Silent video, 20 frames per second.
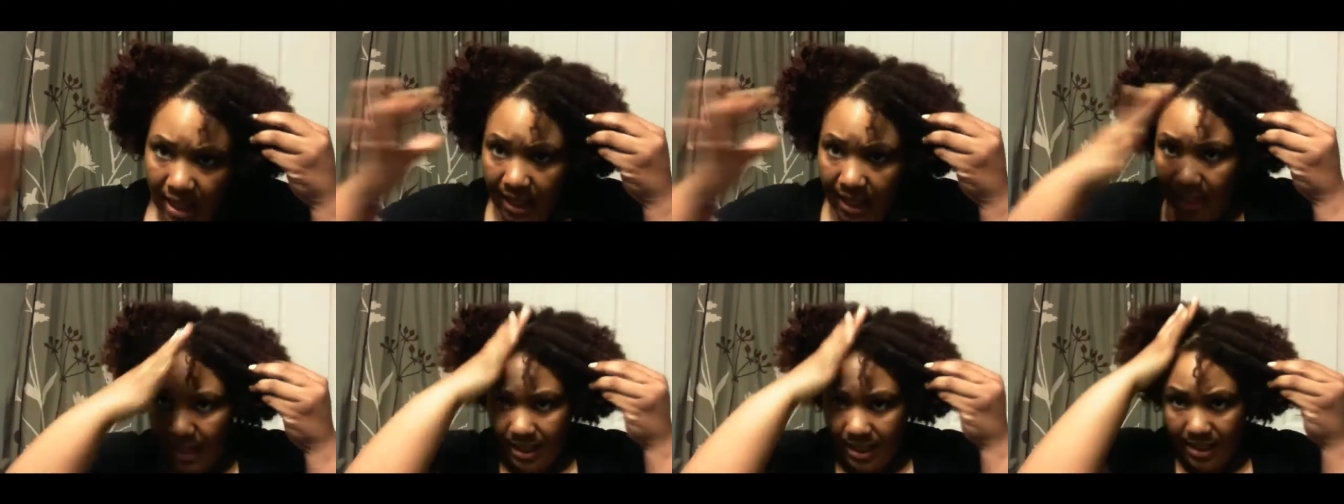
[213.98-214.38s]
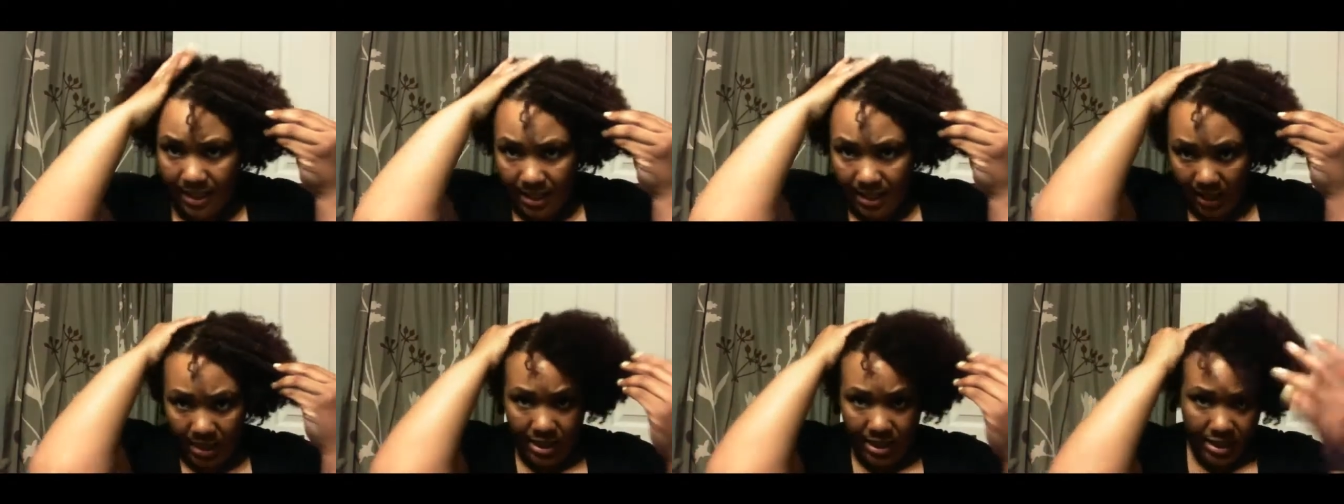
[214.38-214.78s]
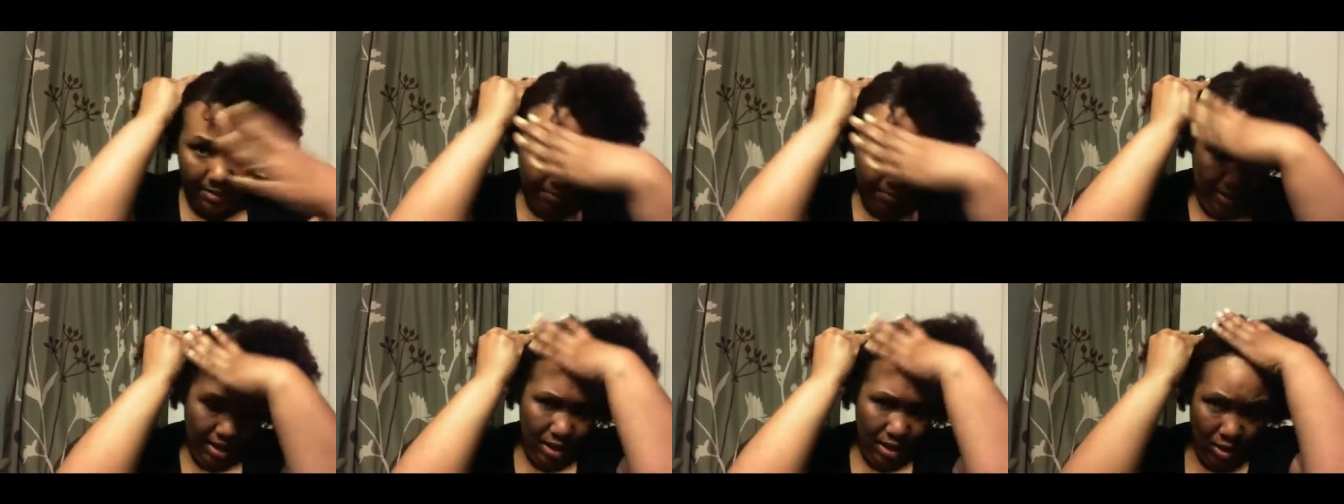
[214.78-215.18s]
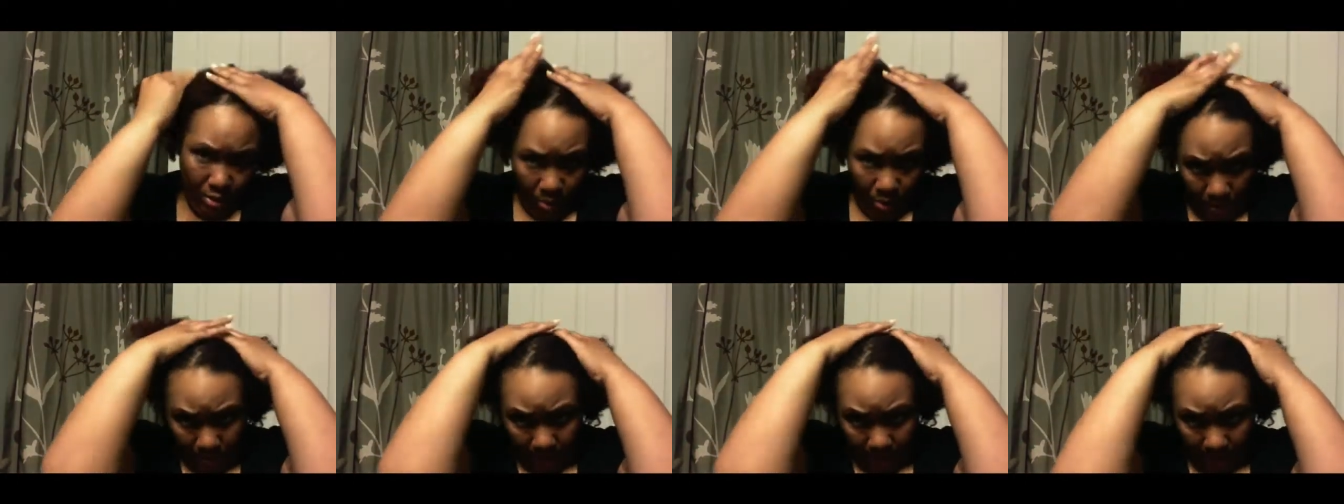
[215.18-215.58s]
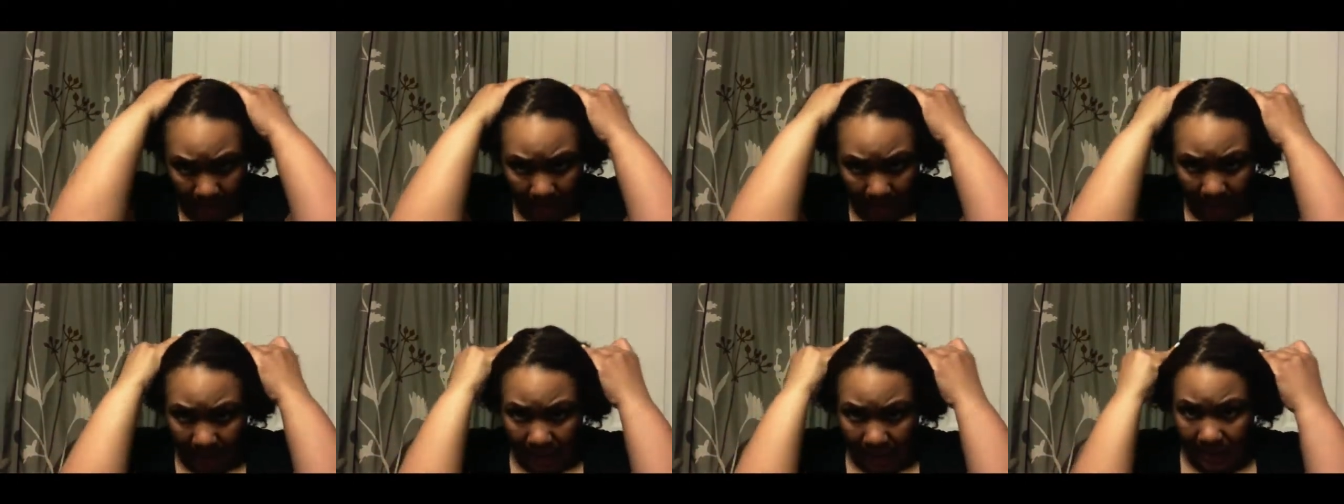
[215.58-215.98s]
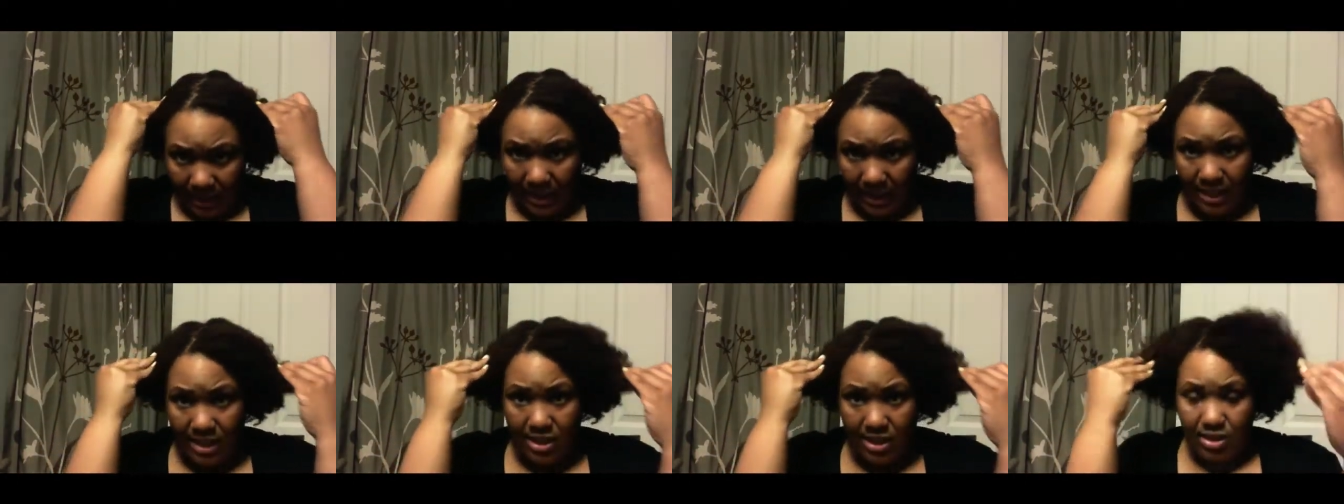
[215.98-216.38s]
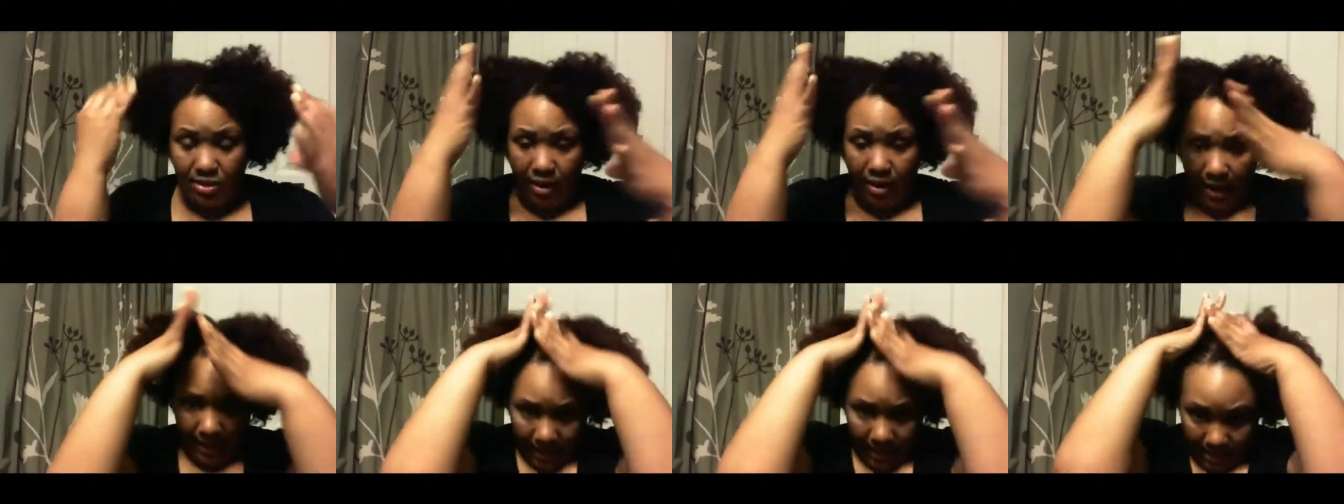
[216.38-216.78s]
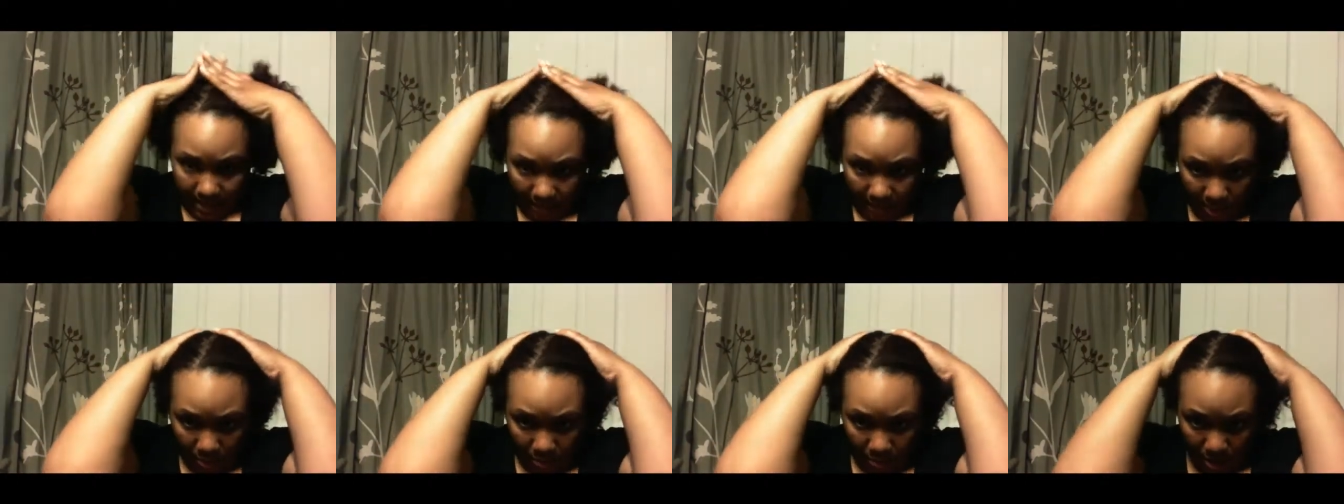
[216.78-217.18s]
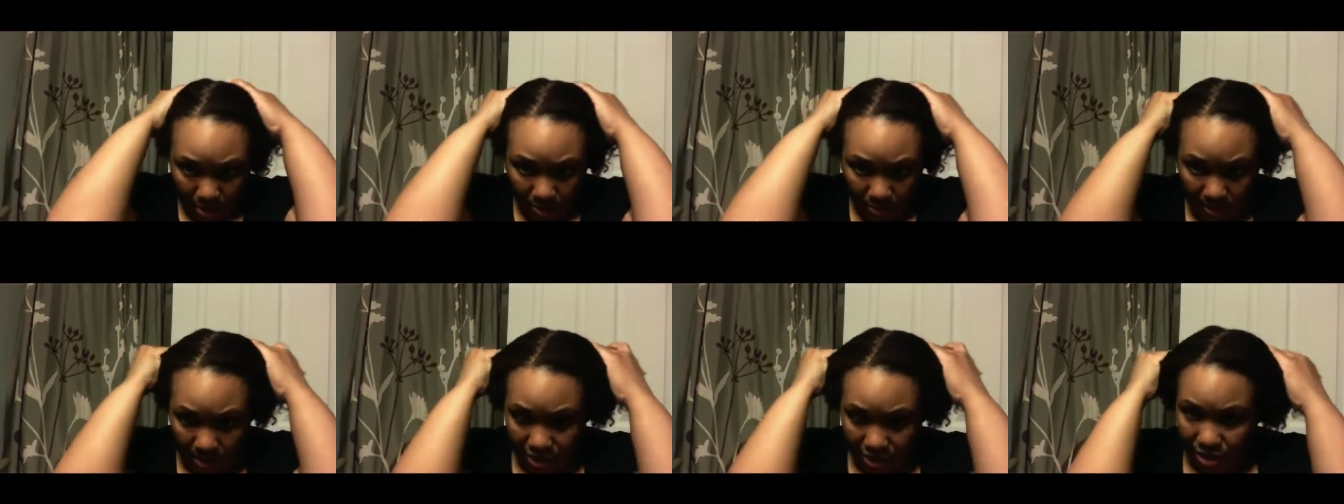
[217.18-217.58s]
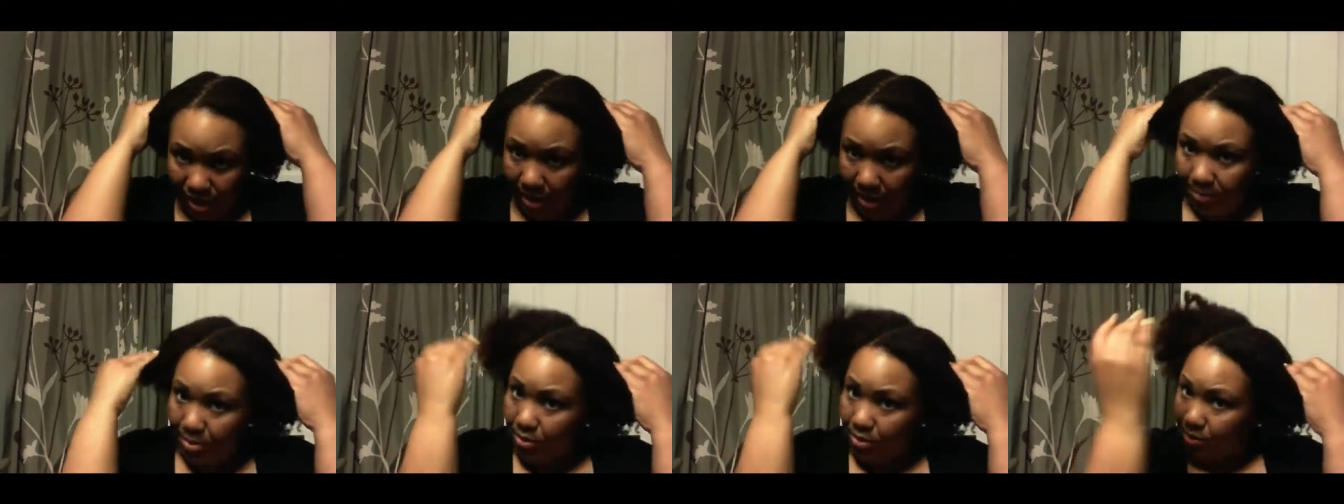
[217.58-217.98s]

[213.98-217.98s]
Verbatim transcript: It's, it's to be used like a cleanser. I guess like you would use a shampoo.